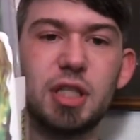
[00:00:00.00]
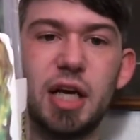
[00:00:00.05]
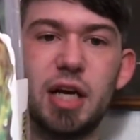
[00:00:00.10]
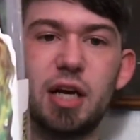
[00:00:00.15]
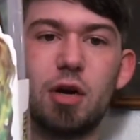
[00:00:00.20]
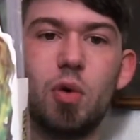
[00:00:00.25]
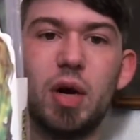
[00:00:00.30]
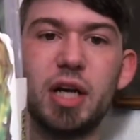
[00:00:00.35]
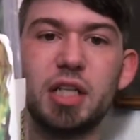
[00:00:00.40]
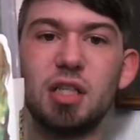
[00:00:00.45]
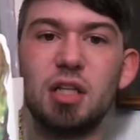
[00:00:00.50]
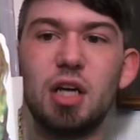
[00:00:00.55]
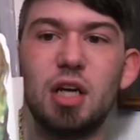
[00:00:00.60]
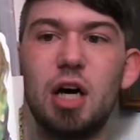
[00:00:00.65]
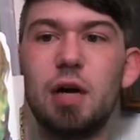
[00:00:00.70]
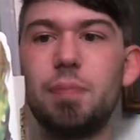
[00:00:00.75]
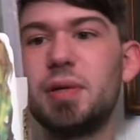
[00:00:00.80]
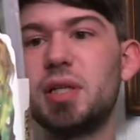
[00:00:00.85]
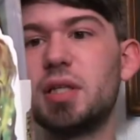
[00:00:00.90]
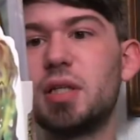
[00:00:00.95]
say a quick
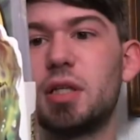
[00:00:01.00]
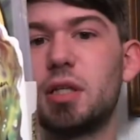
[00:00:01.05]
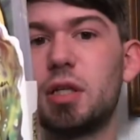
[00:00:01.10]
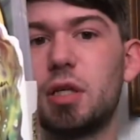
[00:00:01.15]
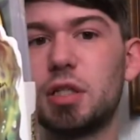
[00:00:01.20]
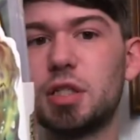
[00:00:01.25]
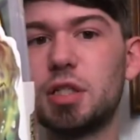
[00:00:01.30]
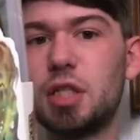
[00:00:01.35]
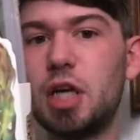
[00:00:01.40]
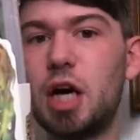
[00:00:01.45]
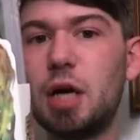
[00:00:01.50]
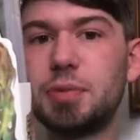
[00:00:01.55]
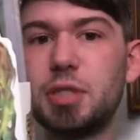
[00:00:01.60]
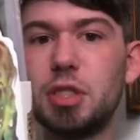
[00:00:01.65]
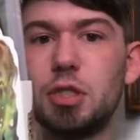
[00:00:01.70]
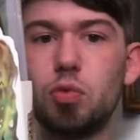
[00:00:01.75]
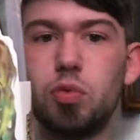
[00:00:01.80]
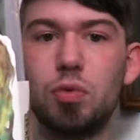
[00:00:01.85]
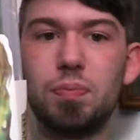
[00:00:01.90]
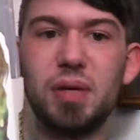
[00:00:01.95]

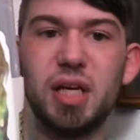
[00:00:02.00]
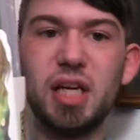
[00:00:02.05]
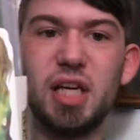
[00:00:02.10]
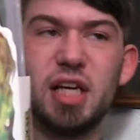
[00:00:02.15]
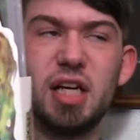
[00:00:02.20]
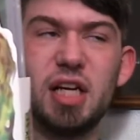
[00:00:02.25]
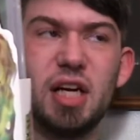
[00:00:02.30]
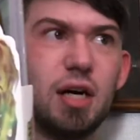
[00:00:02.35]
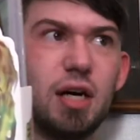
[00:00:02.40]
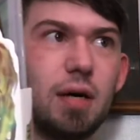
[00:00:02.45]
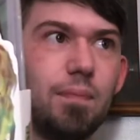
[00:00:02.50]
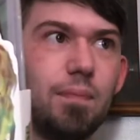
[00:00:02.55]
synopsis would be